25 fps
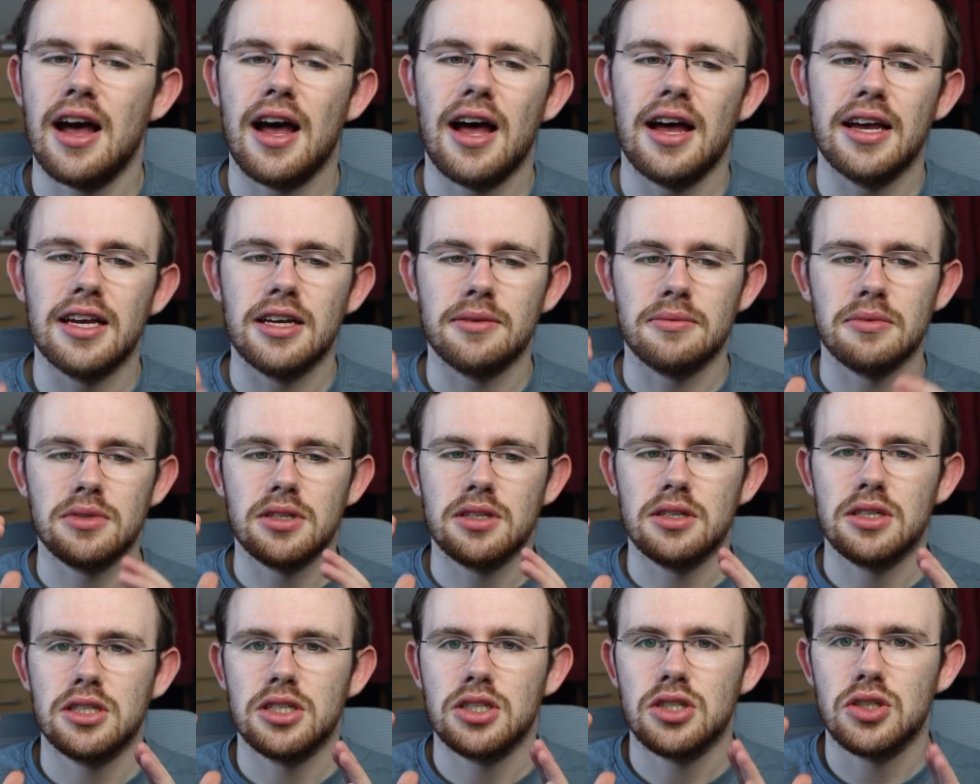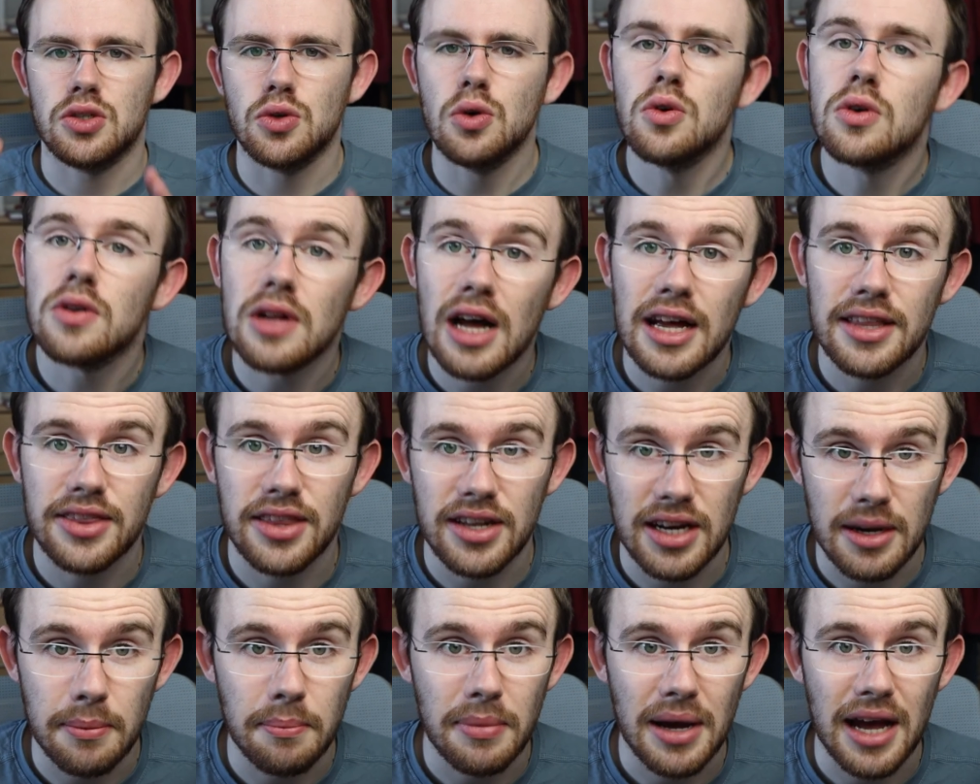I am so glad
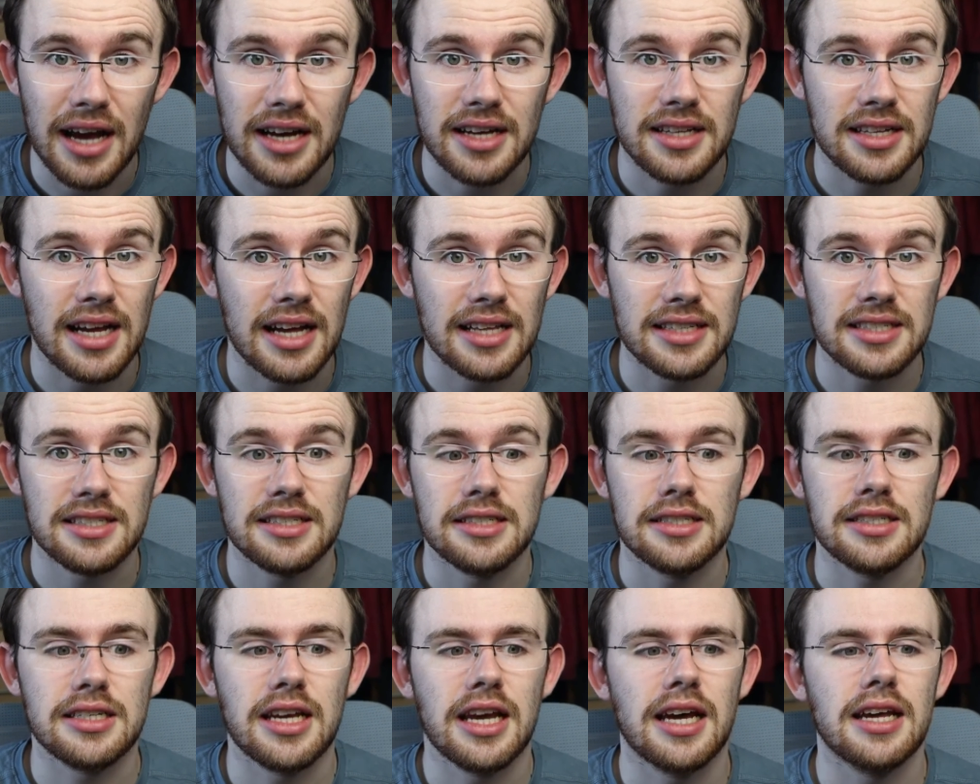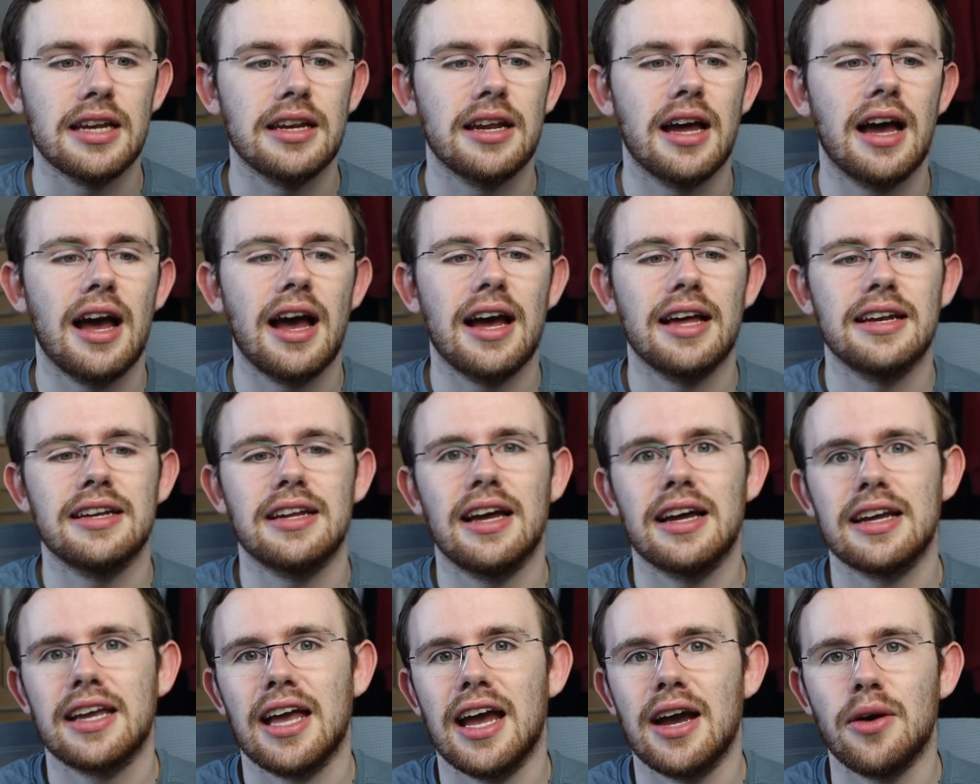that I'm back dancing again,
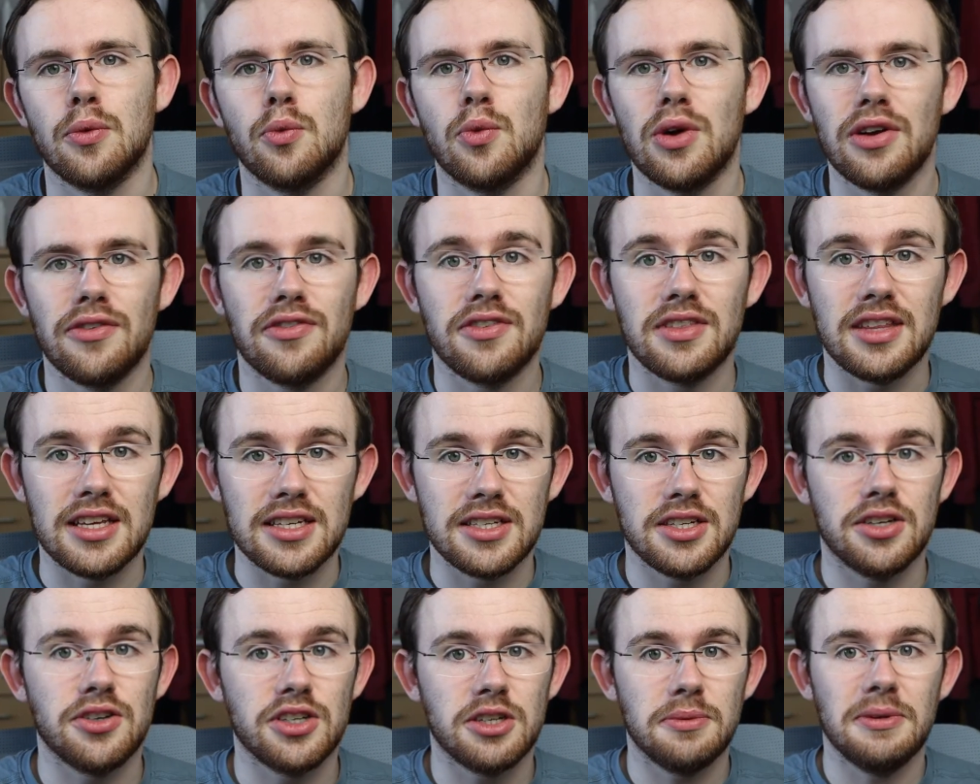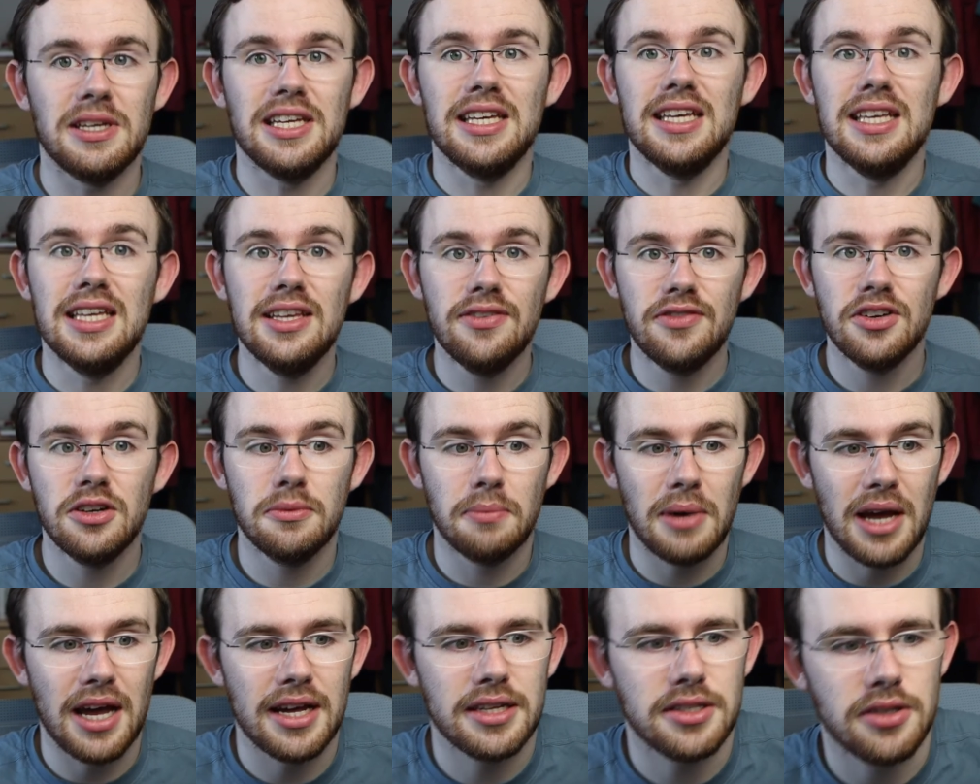and I can't wait for this year to be
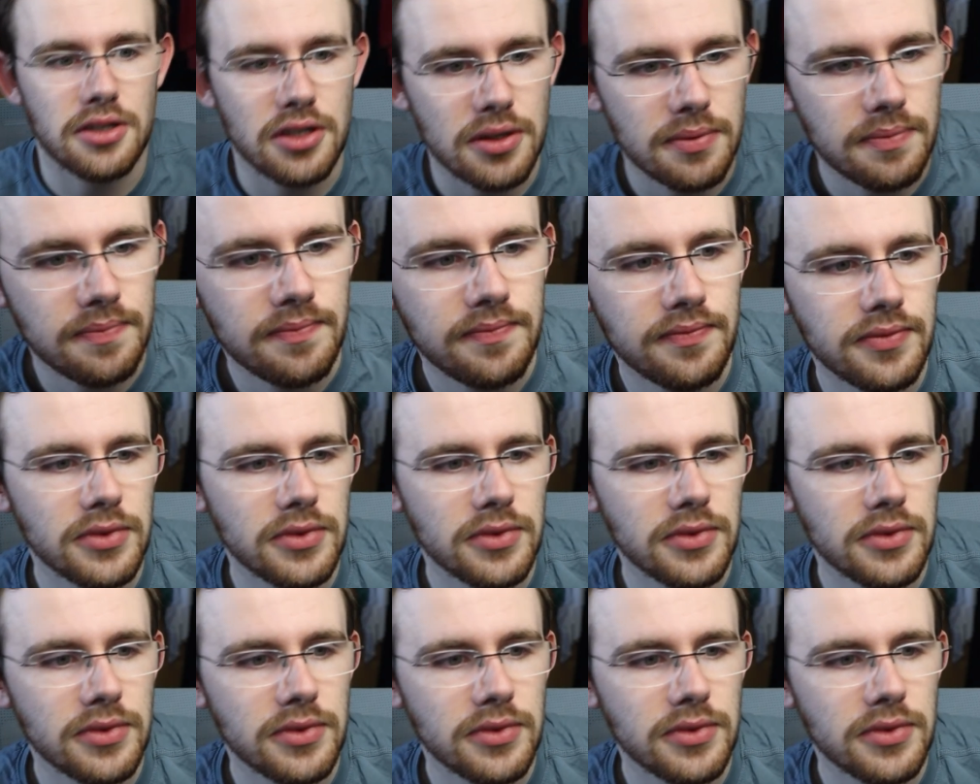even better.